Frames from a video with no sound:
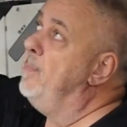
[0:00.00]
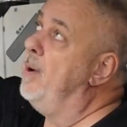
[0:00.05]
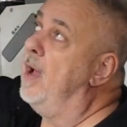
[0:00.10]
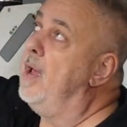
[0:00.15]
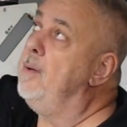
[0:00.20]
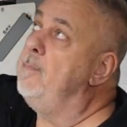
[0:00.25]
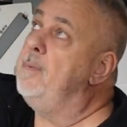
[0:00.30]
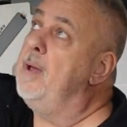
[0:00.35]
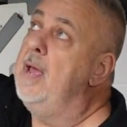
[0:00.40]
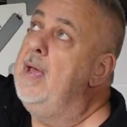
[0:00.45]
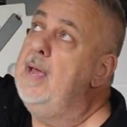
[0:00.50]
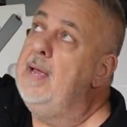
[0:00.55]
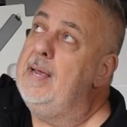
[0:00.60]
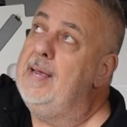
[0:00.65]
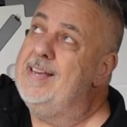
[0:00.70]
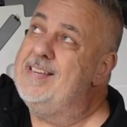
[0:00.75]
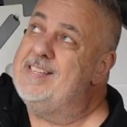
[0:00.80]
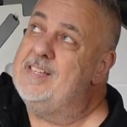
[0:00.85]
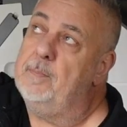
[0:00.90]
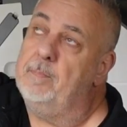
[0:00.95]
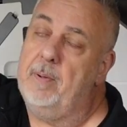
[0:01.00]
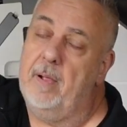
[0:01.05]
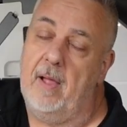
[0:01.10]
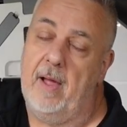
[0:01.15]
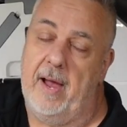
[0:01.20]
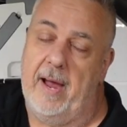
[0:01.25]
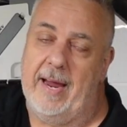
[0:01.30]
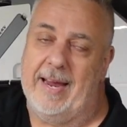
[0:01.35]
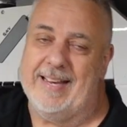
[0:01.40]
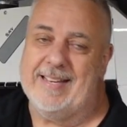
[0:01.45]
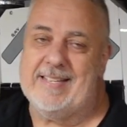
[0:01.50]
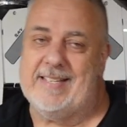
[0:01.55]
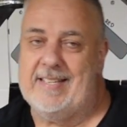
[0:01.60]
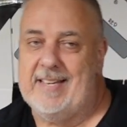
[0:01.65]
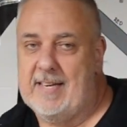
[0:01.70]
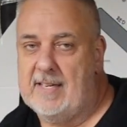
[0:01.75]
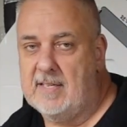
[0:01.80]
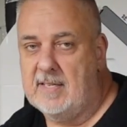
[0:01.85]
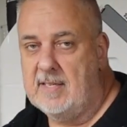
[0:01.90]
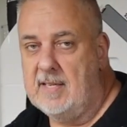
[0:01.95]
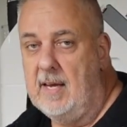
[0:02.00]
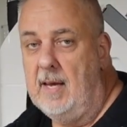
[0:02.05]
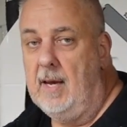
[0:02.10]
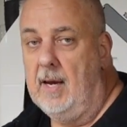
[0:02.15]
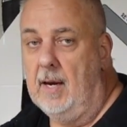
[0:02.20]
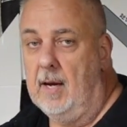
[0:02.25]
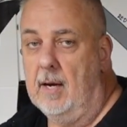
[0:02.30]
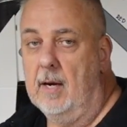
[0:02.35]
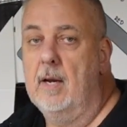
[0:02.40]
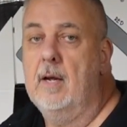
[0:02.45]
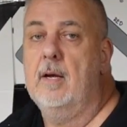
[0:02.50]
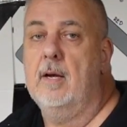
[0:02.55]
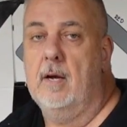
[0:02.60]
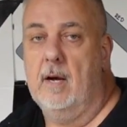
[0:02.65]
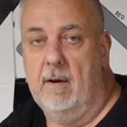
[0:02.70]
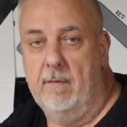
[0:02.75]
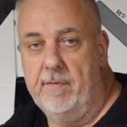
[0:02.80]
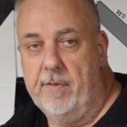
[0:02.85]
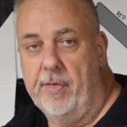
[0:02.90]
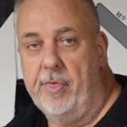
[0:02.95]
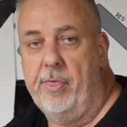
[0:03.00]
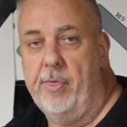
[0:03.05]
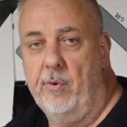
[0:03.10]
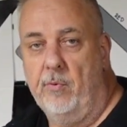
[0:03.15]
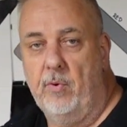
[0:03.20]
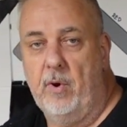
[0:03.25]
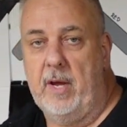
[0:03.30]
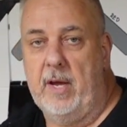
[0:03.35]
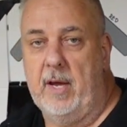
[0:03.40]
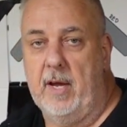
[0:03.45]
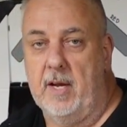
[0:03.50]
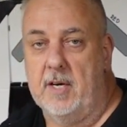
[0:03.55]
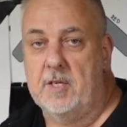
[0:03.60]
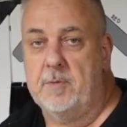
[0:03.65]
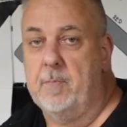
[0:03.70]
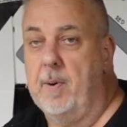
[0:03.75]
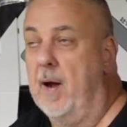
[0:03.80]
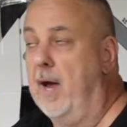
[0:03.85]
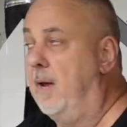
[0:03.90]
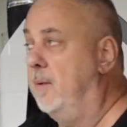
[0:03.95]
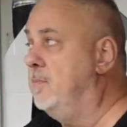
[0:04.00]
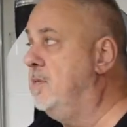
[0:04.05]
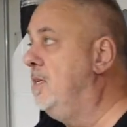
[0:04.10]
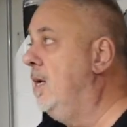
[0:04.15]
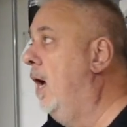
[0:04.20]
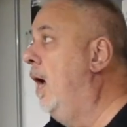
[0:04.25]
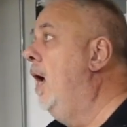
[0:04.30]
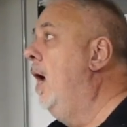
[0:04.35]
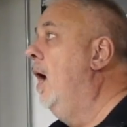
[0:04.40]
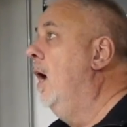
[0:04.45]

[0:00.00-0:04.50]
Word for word: pipe is supplying 16 of the three inch pipes.